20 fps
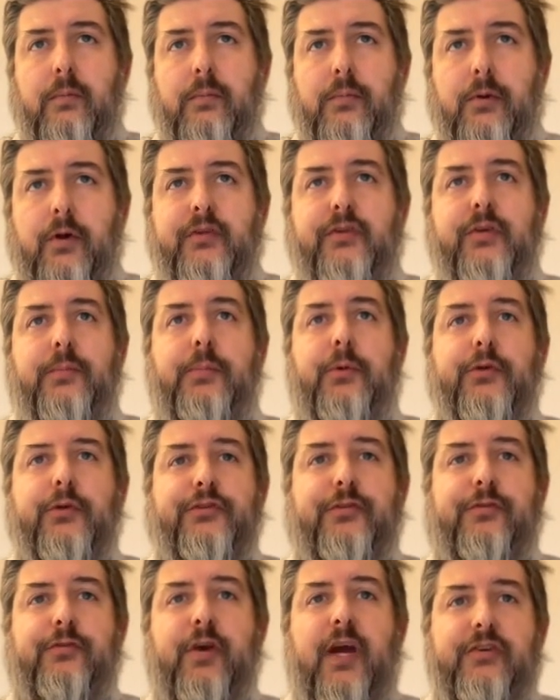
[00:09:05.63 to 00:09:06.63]

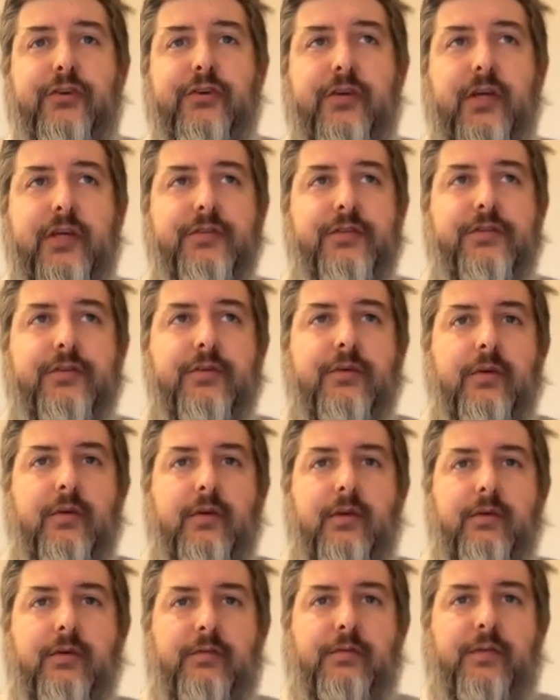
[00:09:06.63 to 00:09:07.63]
principles: freshness,
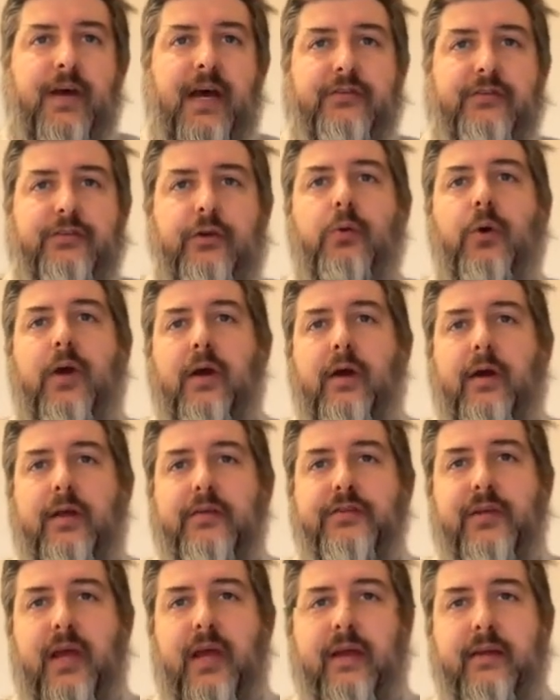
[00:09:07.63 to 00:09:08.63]
fast
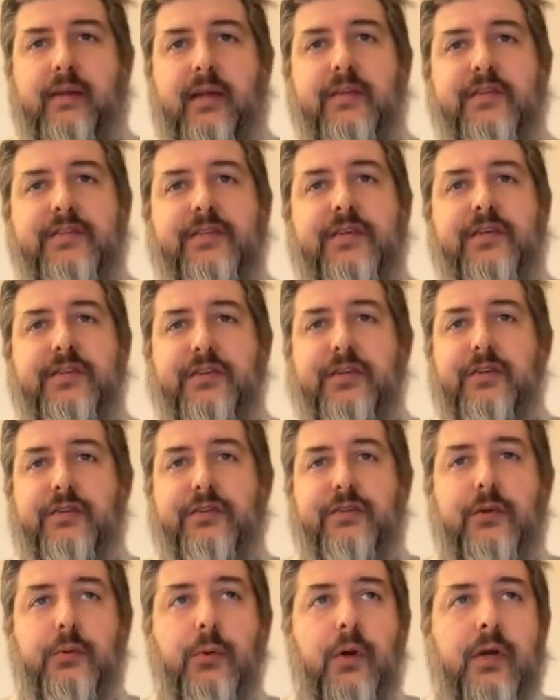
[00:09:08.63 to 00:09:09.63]
queries, and
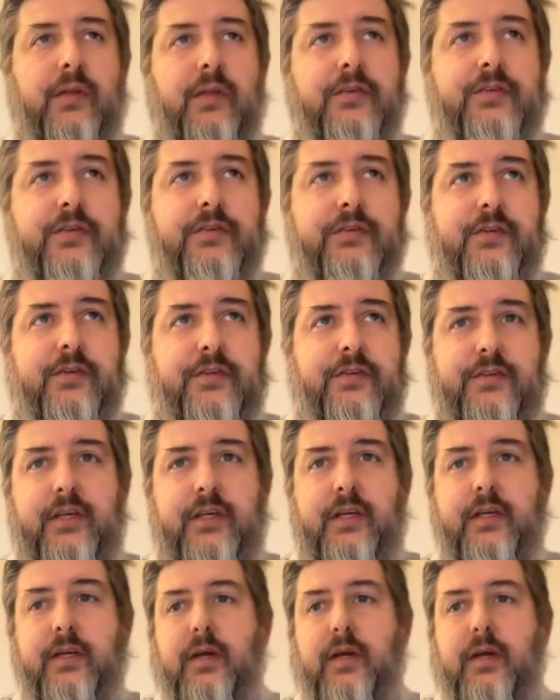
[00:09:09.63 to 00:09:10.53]
consistency, where consistency